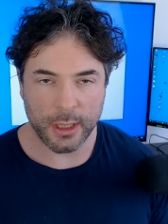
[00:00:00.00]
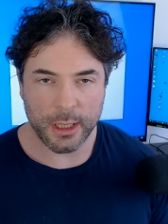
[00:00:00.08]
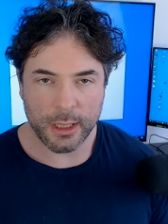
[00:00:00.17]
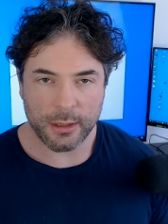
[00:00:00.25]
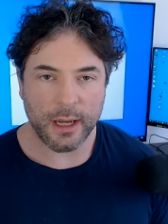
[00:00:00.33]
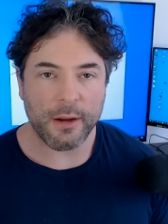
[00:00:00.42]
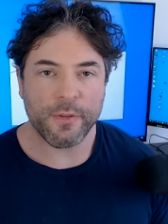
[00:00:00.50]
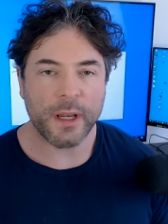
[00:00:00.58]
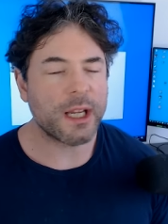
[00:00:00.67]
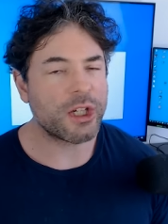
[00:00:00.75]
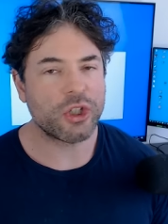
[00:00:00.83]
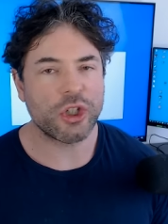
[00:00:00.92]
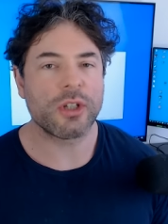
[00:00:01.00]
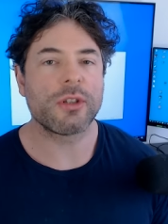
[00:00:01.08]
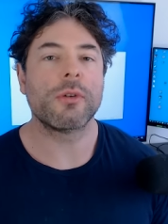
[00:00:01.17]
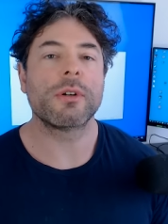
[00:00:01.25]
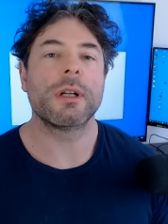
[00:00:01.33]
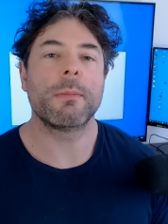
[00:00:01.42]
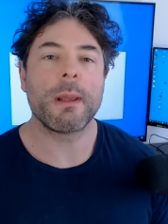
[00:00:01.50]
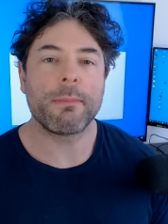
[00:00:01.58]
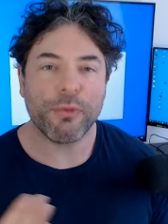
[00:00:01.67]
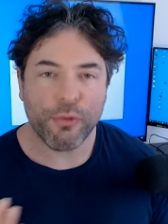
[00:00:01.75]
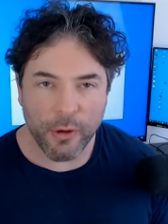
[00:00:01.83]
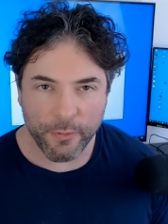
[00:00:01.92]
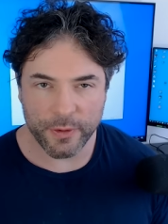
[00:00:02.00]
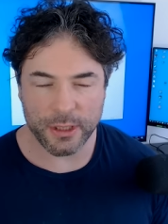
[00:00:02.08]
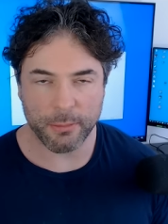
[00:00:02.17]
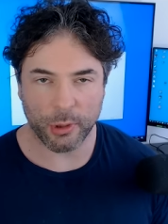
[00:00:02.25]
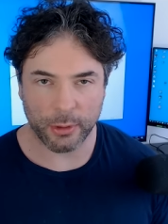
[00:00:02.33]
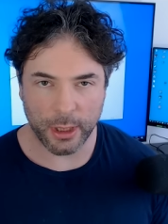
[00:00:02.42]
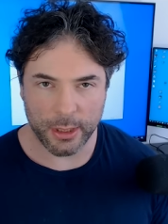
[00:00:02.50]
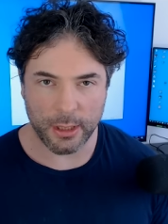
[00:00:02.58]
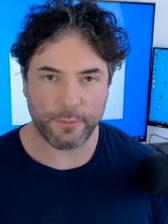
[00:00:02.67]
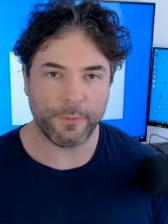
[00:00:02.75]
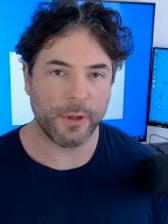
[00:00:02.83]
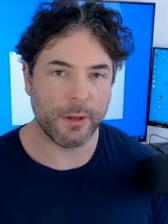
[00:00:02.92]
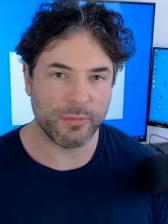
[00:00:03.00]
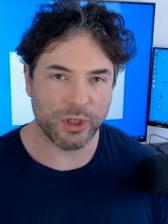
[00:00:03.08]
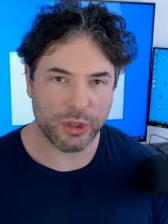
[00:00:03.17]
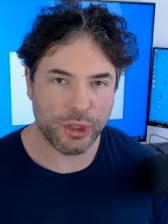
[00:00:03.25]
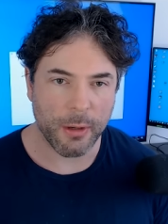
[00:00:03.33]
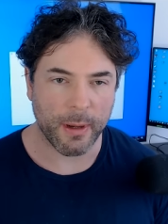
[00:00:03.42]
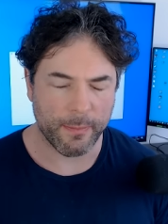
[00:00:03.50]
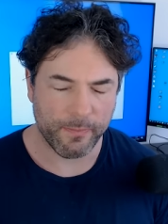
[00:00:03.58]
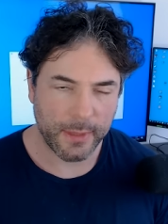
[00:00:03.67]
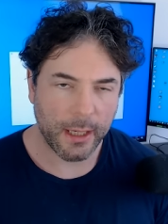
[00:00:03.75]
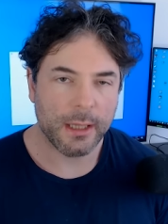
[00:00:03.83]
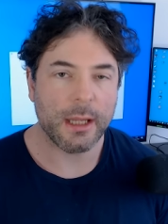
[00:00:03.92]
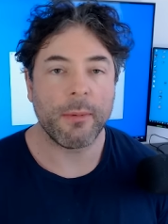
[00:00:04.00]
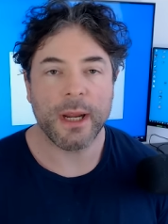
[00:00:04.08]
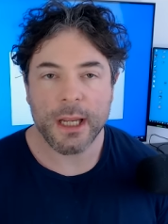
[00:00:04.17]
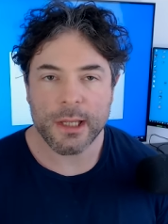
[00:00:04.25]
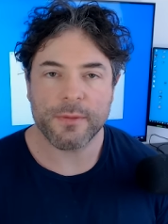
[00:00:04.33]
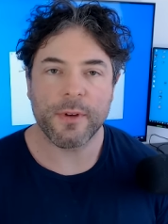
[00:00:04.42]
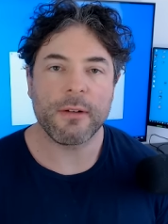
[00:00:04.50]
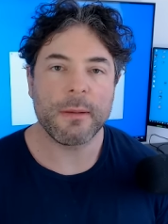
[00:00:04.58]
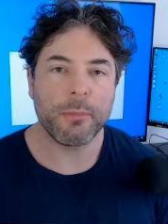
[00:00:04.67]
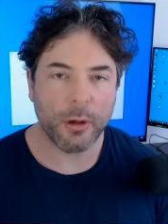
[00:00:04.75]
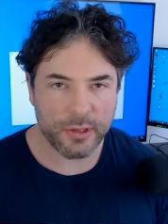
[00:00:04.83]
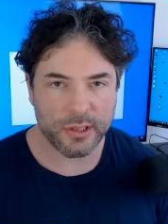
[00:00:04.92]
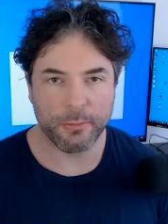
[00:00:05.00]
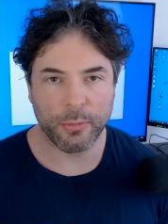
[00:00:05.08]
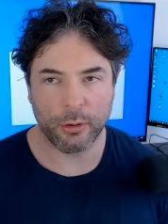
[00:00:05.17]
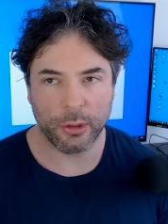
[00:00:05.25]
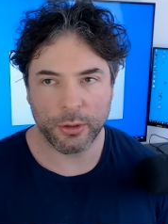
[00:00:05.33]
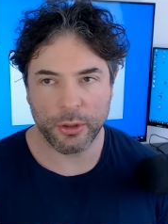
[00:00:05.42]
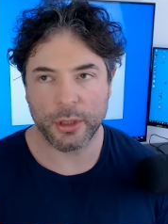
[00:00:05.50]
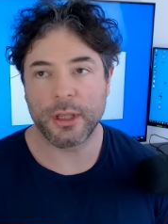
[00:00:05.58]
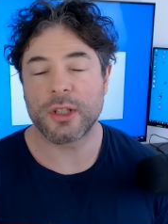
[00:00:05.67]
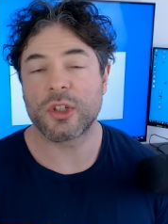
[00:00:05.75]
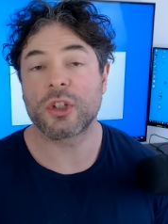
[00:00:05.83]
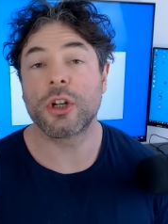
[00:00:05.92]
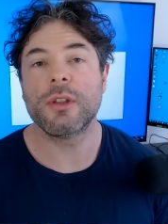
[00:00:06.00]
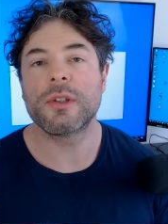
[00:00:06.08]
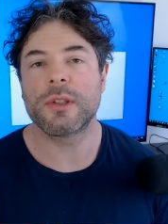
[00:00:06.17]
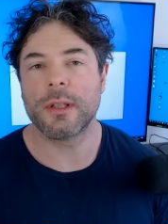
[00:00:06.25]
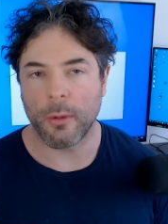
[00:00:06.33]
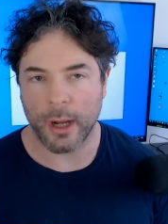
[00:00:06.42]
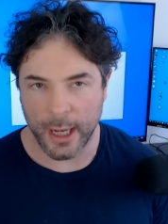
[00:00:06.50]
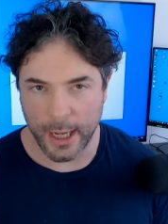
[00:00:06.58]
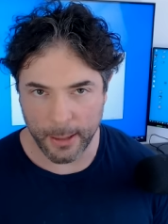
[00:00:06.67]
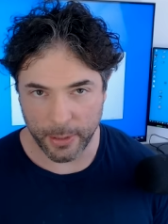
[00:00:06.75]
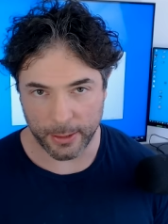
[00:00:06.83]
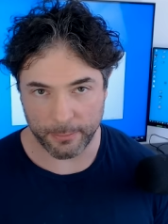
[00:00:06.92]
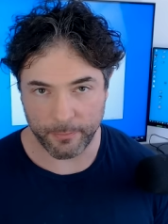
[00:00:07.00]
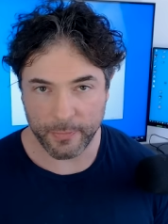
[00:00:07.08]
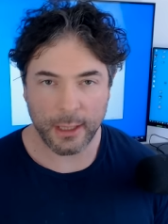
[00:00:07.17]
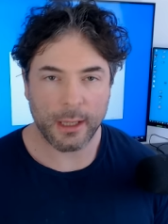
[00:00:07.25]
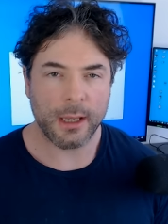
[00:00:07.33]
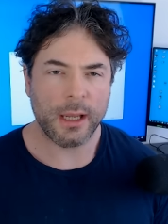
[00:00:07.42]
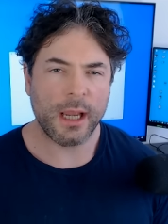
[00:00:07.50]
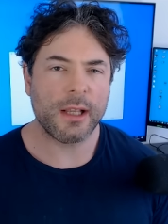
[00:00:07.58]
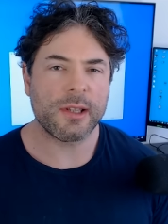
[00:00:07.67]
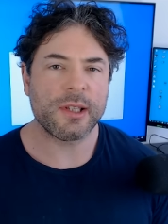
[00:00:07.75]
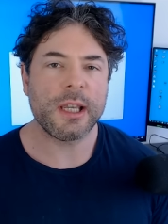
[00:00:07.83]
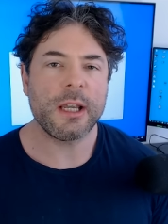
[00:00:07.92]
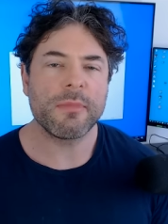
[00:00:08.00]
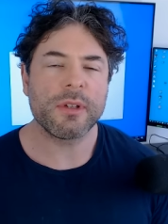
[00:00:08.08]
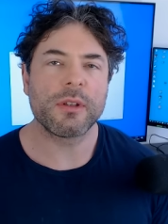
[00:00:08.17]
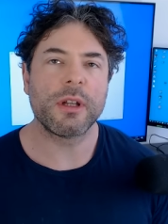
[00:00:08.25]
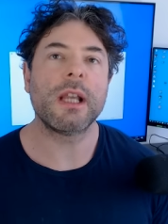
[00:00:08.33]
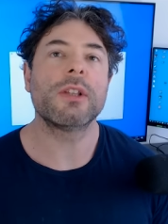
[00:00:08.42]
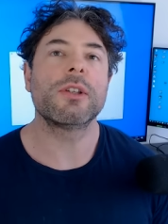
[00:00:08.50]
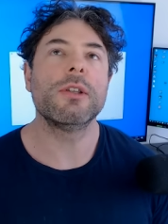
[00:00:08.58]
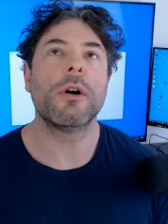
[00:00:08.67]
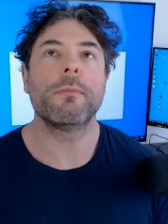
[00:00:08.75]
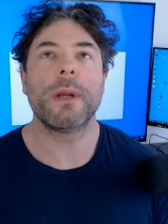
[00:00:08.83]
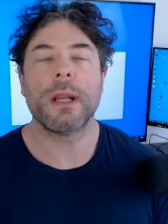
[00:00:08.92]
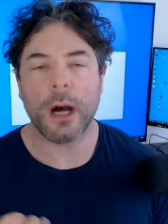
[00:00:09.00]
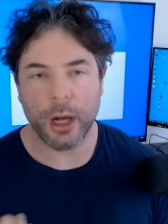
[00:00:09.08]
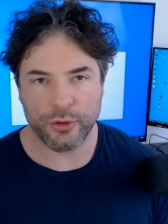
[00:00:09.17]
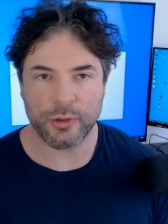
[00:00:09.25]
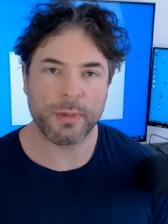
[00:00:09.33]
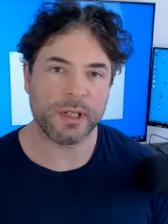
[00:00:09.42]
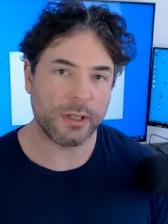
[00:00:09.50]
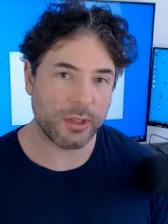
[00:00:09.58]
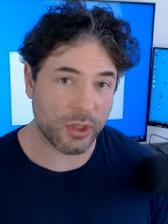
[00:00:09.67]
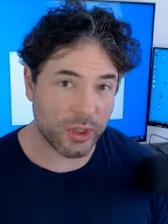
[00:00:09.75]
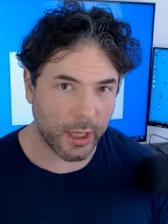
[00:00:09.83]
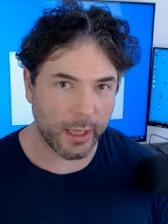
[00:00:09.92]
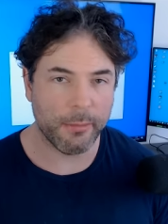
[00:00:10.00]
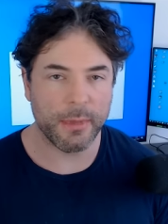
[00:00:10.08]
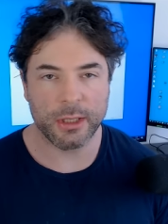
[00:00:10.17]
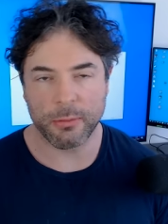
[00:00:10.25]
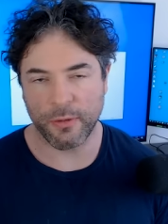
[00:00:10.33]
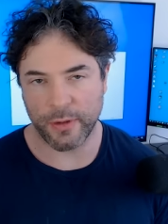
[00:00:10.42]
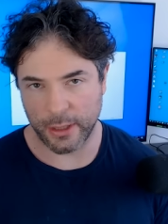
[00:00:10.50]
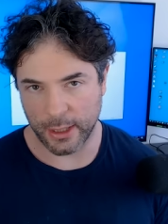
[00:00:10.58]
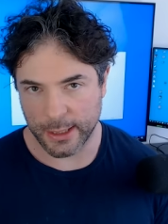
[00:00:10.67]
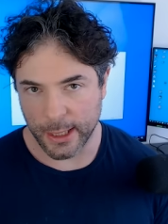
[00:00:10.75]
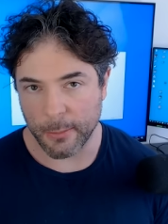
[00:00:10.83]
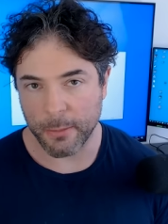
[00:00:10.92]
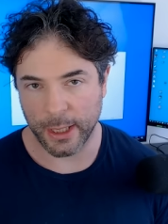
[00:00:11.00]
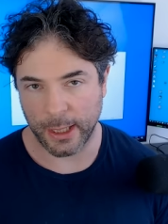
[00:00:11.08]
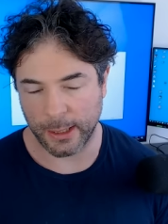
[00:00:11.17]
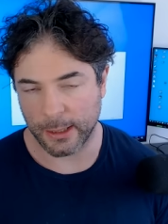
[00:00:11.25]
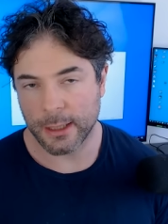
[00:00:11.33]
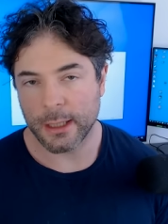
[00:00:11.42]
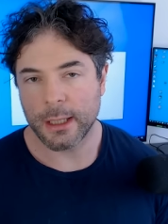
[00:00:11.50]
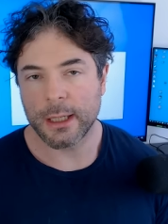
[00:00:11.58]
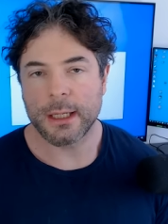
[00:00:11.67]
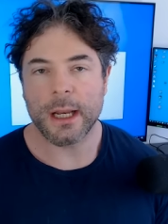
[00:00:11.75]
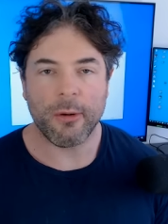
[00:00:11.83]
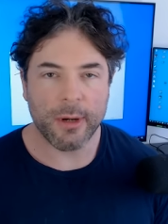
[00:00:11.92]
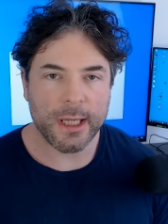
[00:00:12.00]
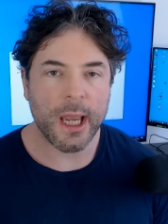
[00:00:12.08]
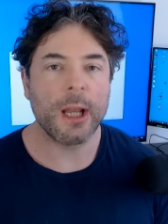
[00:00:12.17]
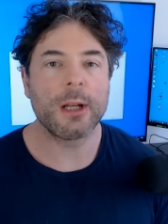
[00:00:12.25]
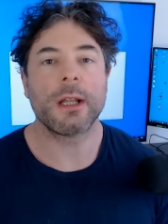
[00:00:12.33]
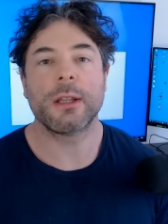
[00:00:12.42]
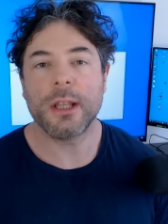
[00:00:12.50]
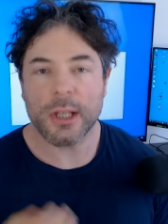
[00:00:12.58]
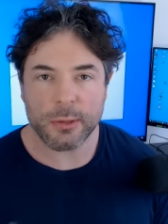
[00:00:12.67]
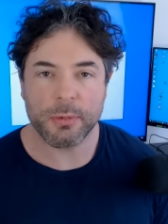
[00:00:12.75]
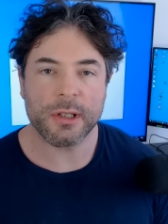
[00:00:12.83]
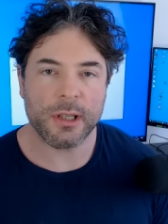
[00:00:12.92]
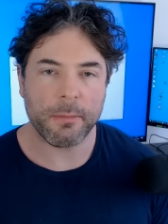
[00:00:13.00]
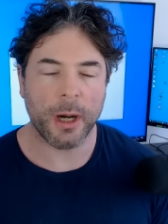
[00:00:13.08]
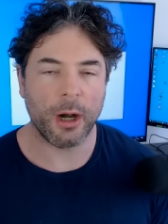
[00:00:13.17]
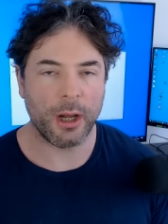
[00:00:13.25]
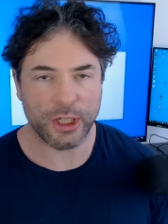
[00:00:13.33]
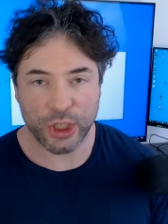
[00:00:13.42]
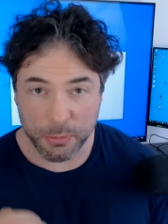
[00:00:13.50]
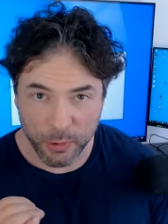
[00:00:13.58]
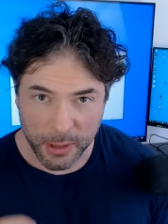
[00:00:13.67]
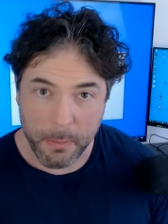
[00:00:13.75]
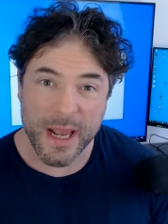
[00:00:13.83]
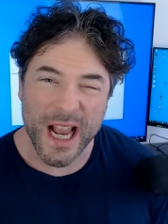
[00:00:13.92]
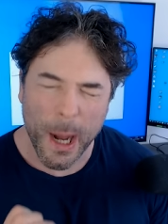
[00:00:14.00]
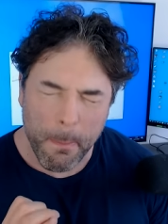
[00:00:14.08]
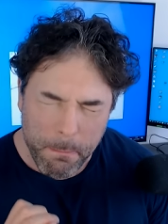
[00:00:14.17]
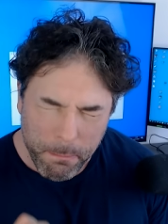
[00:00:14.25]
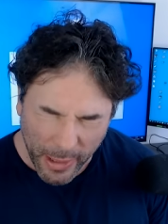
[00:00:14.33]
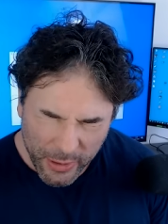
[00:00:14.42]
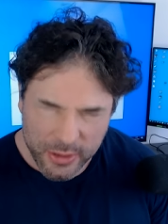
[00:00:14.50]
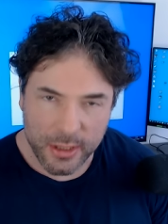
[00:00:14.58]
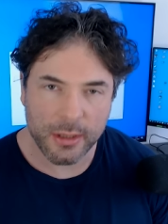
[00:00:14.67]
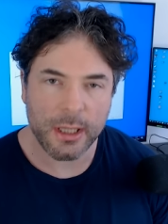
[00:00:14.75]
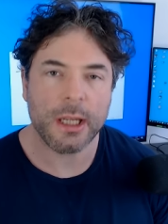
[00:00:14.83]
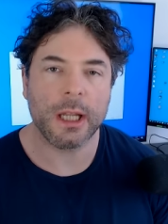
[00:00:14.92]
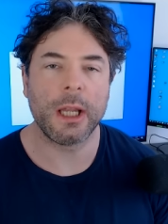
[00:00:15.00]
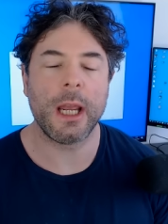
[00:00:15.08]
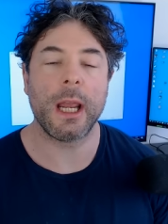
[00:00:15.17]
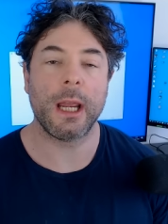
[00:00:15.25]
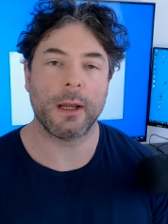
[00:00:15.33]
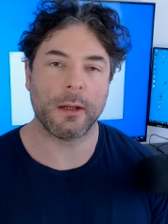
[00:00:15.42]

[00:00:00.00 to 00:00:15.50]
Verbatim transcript: they think it's just not going to be profitable enough for them to do it. Now, it is very possible that this could still happen. It seems that it's not been 100% determined within the company. Now, again, this was the part I just want to be abundantly clear here.